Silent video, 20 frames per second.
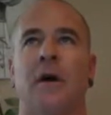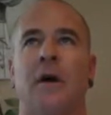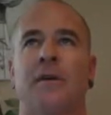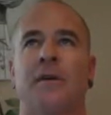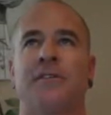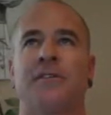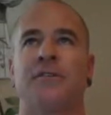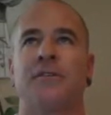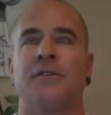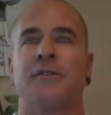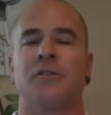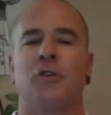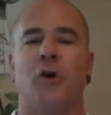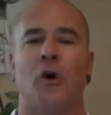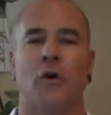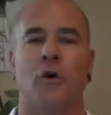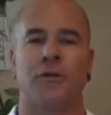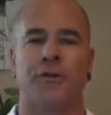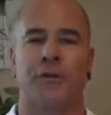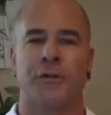certain
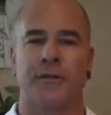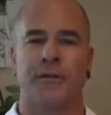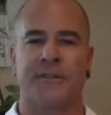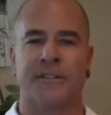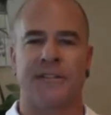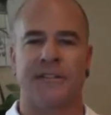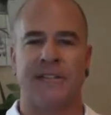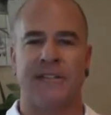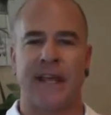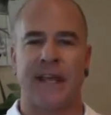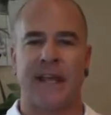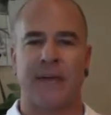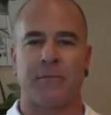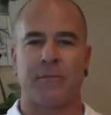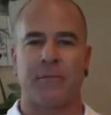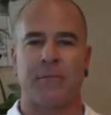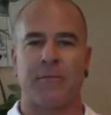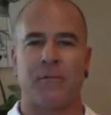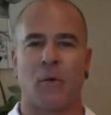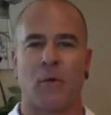altered state
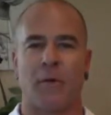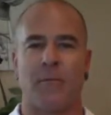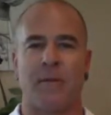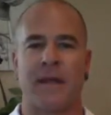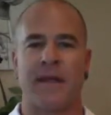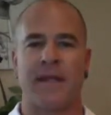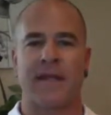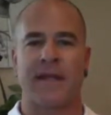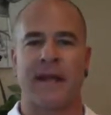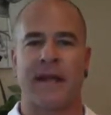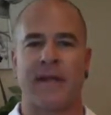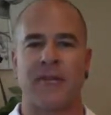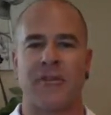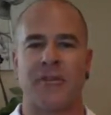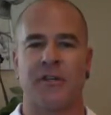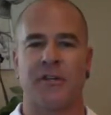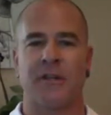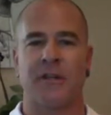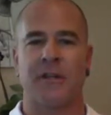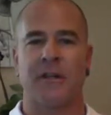before
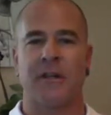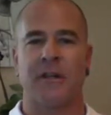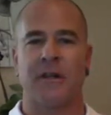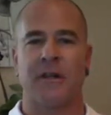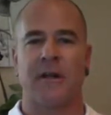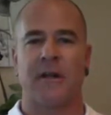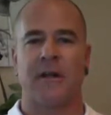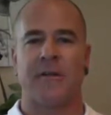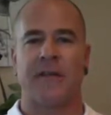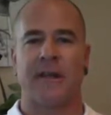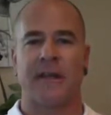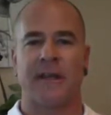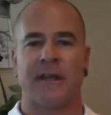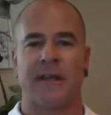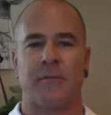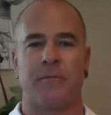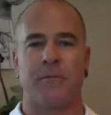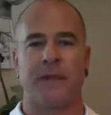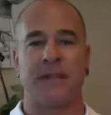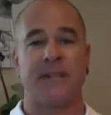meditation that
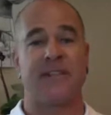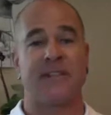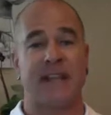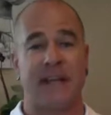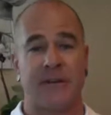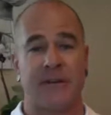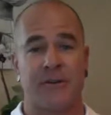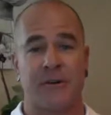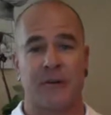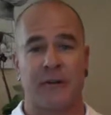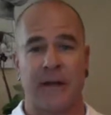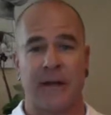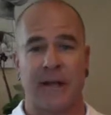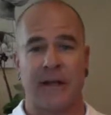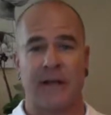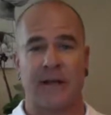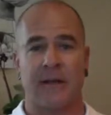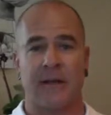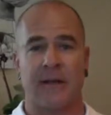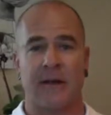can be
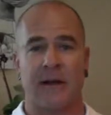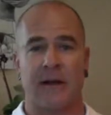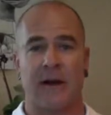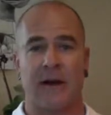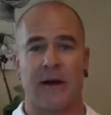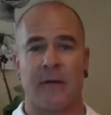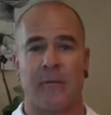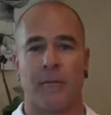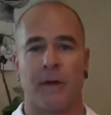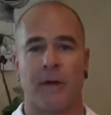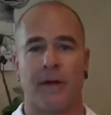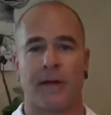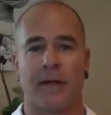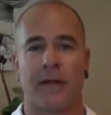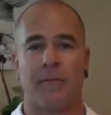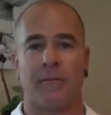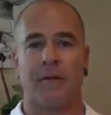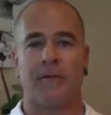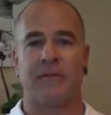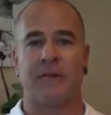centering, it
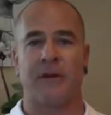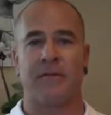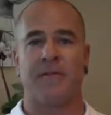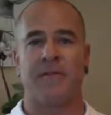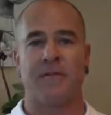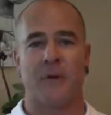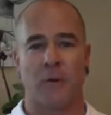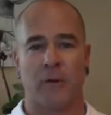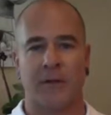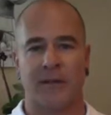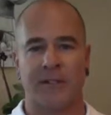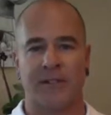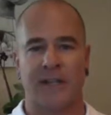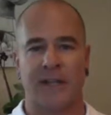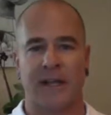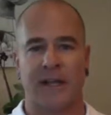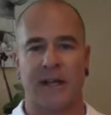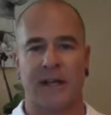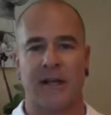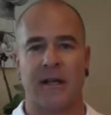can be very
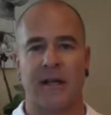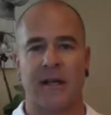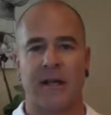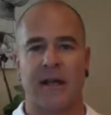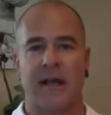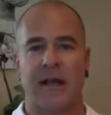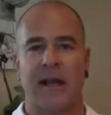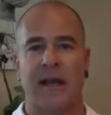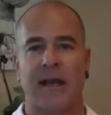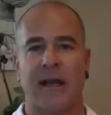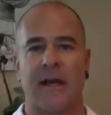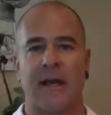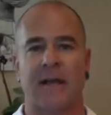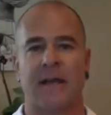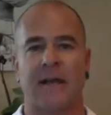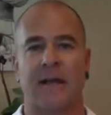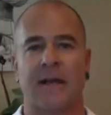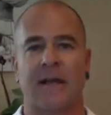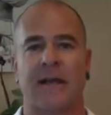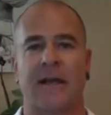focusing,
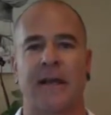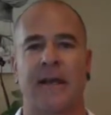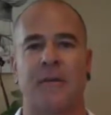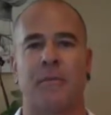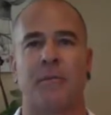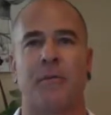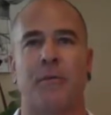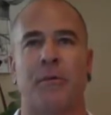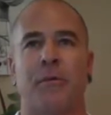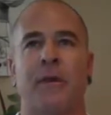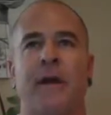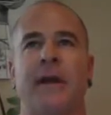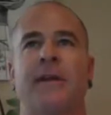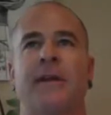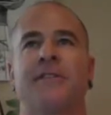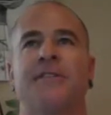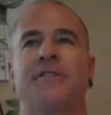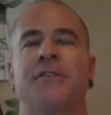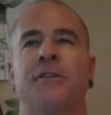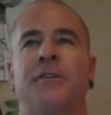and can bring a
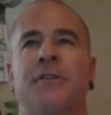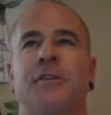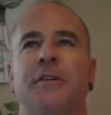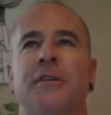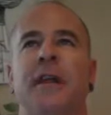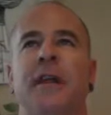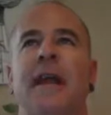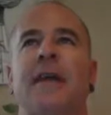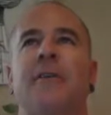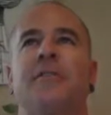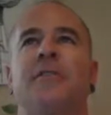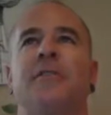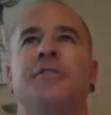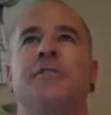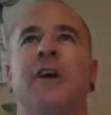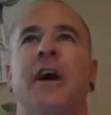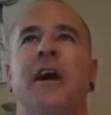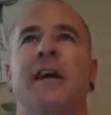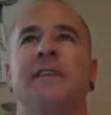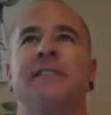certain
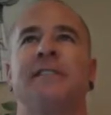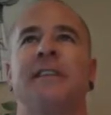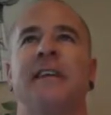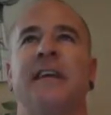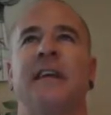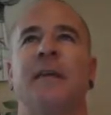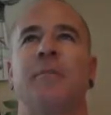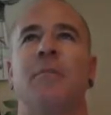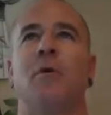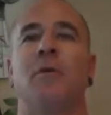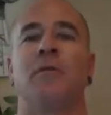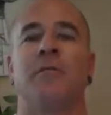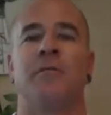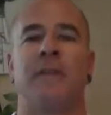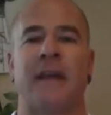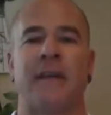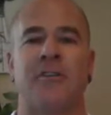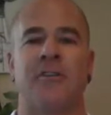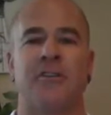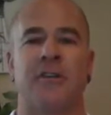energizing
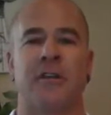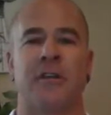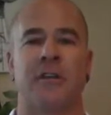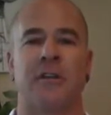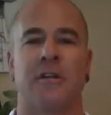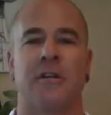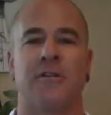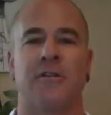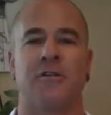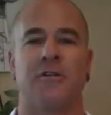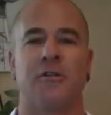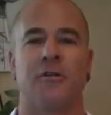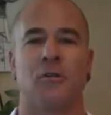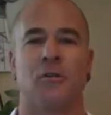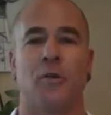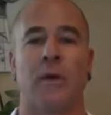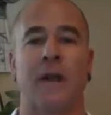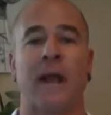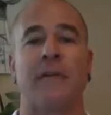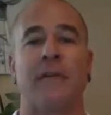motivation to
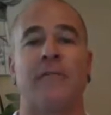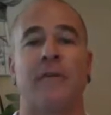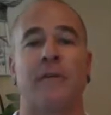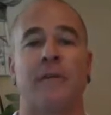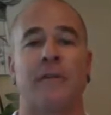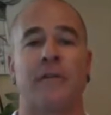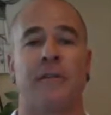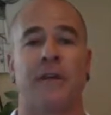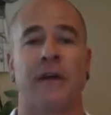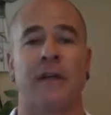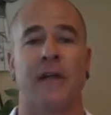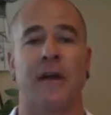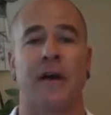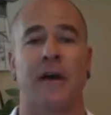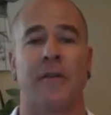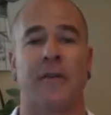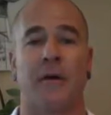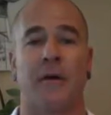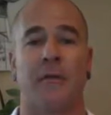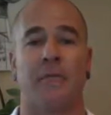whatever
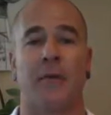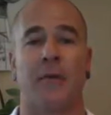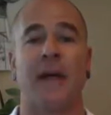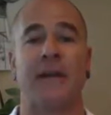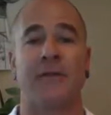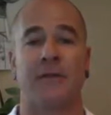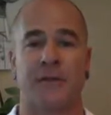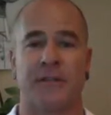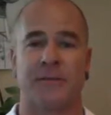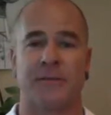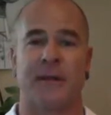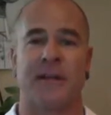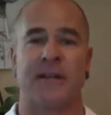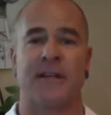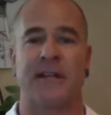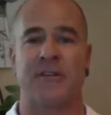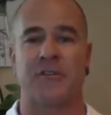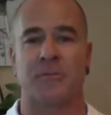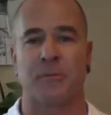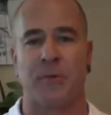the mindfulness
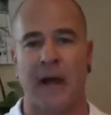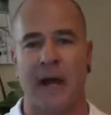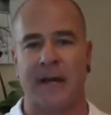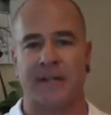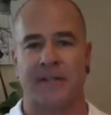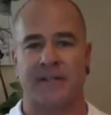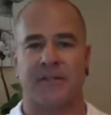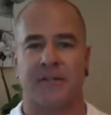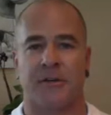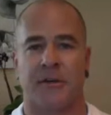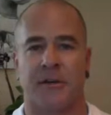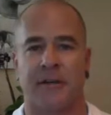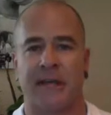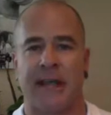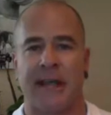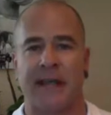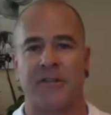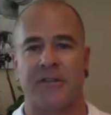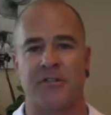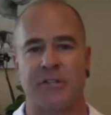meditation practice you're
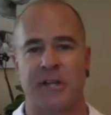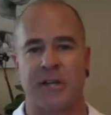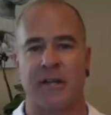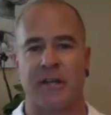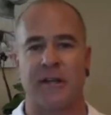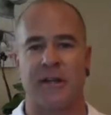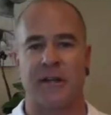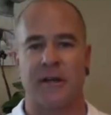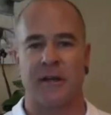engaged in